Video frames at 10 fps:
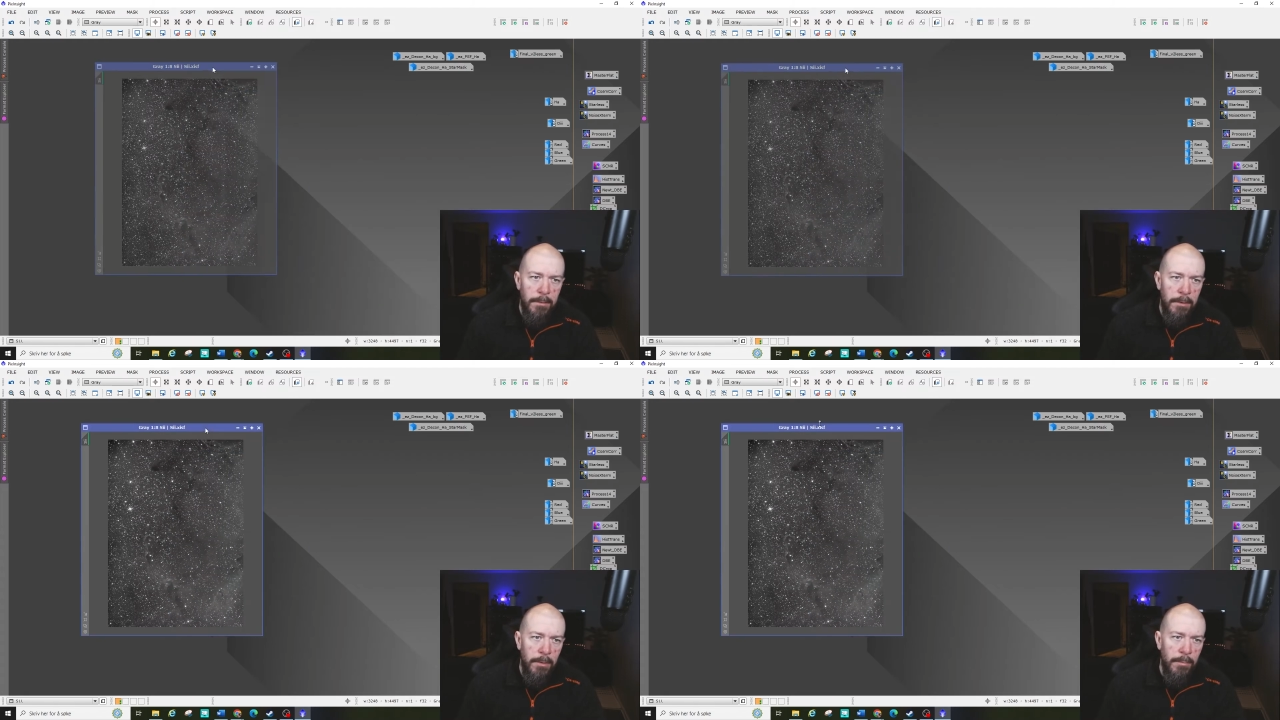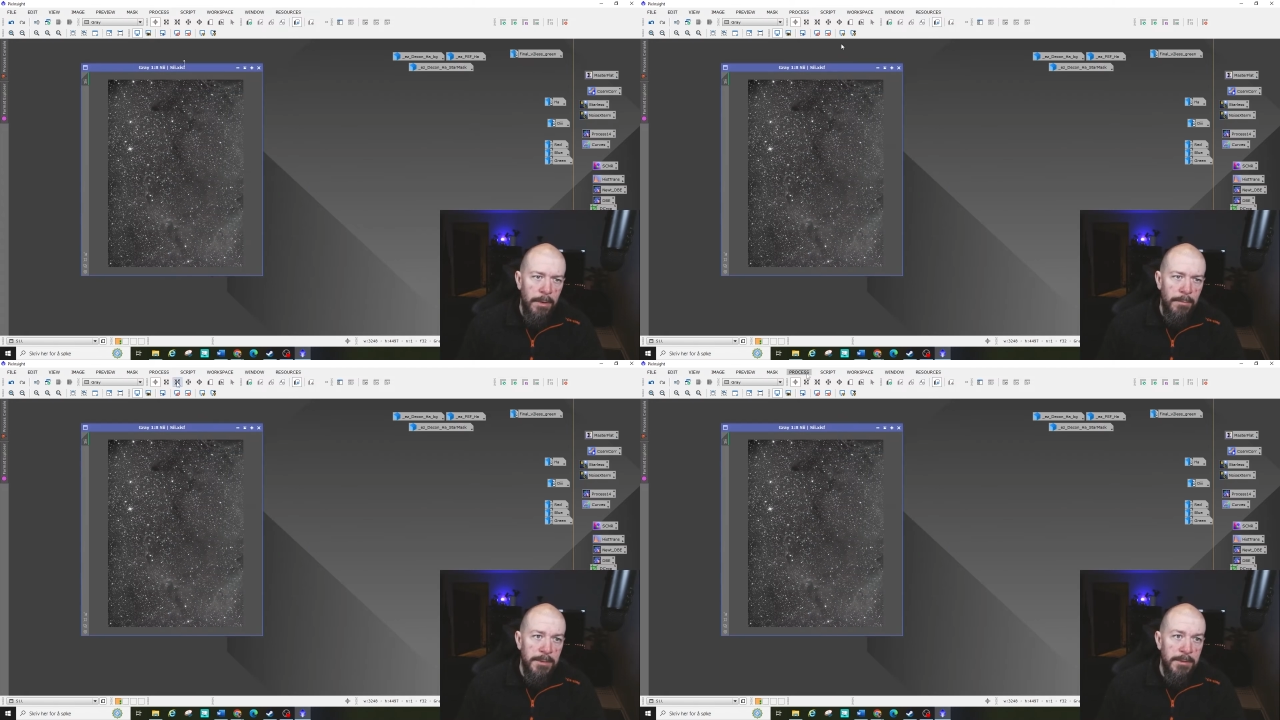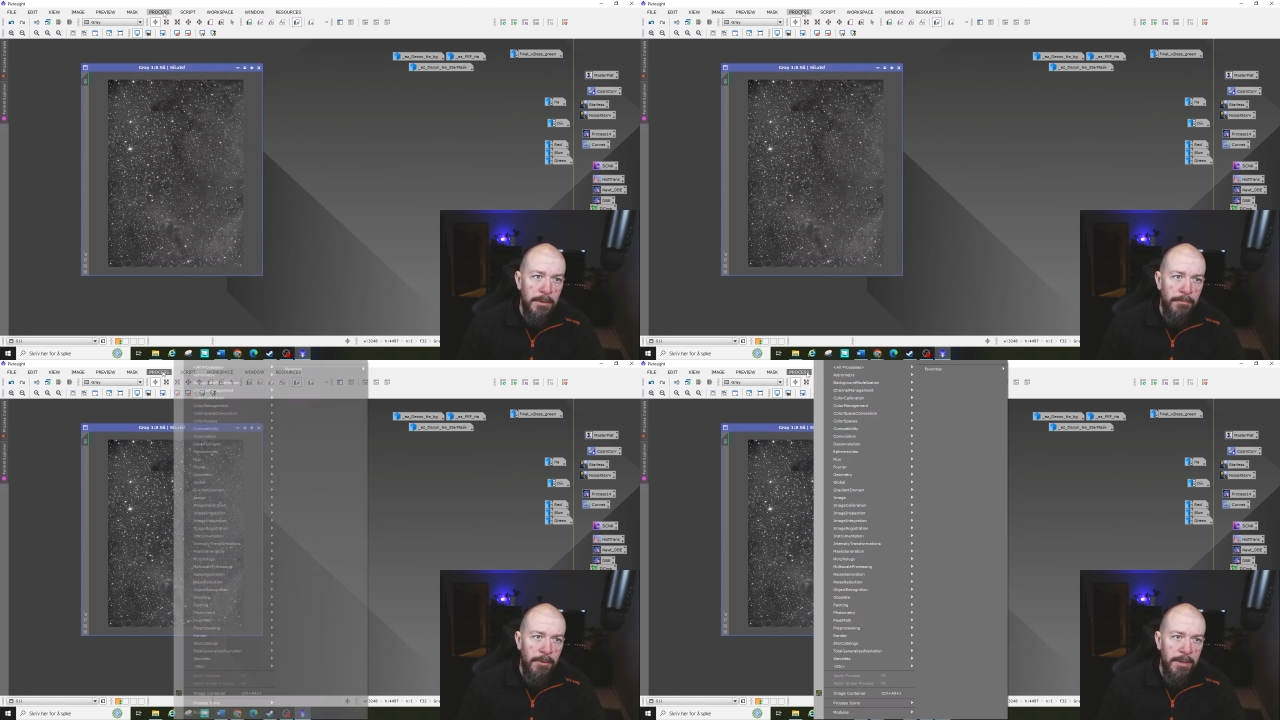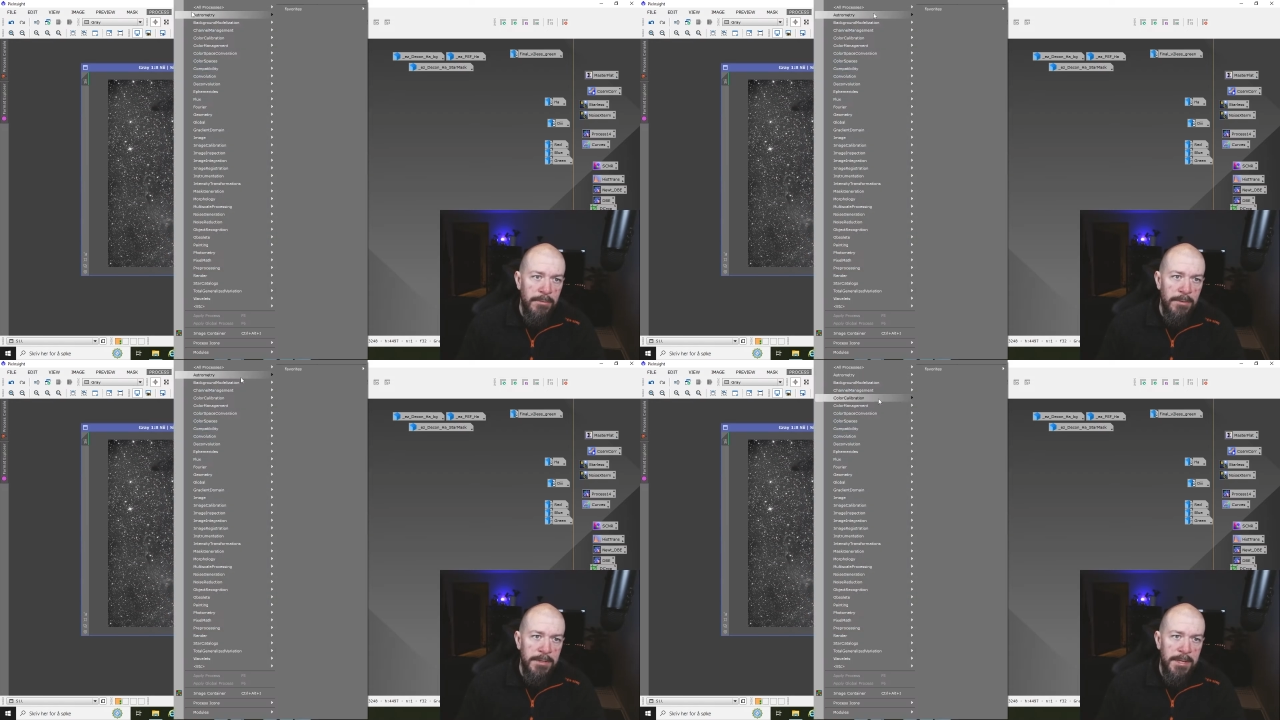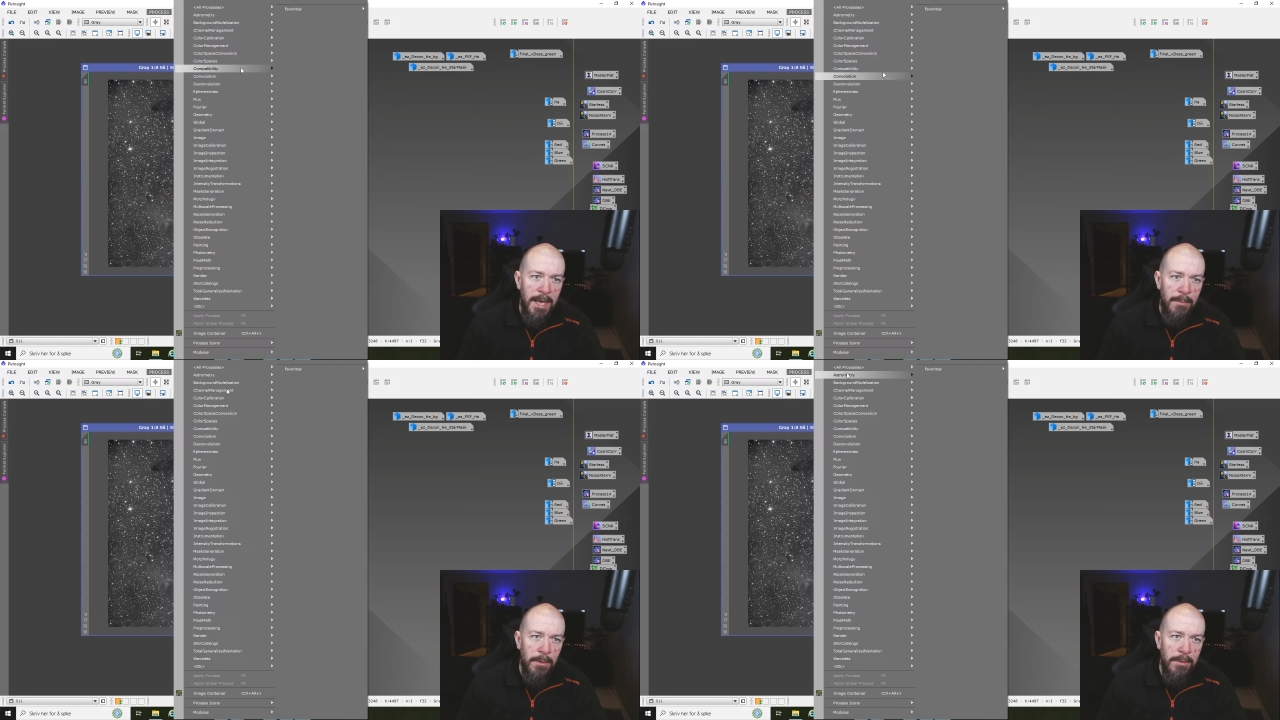open up the sulfur and do the
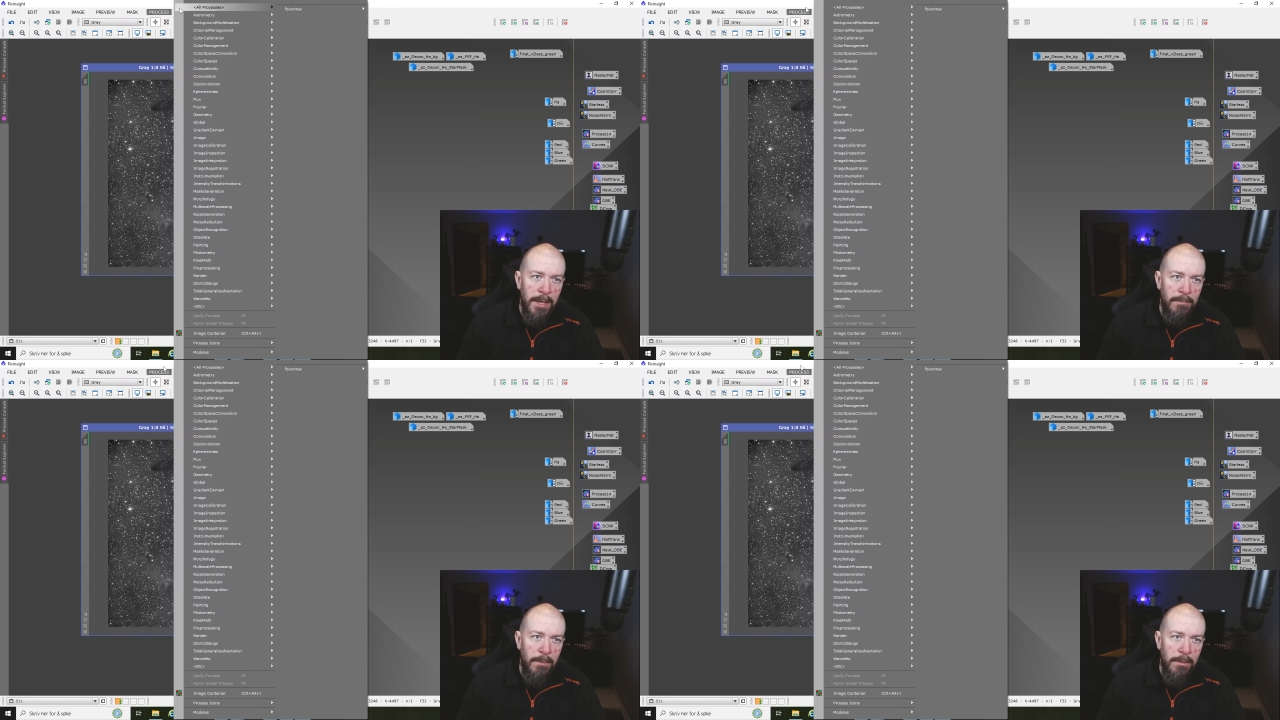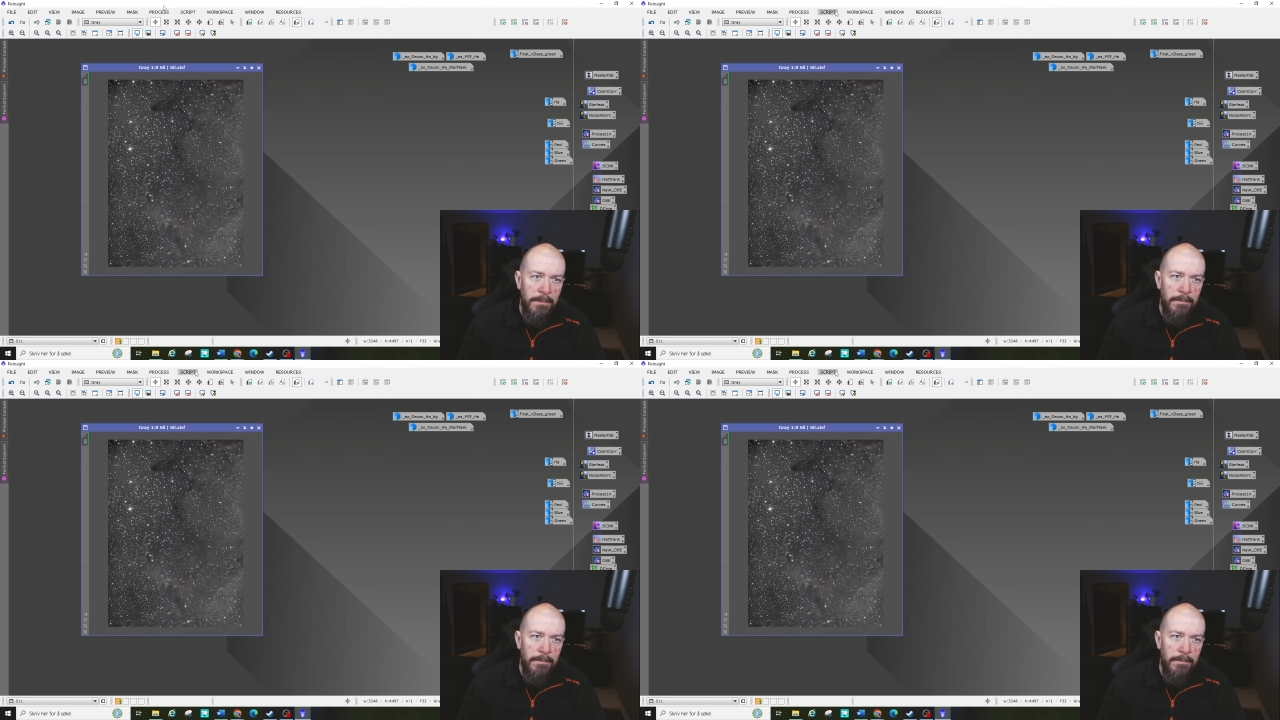same on that one.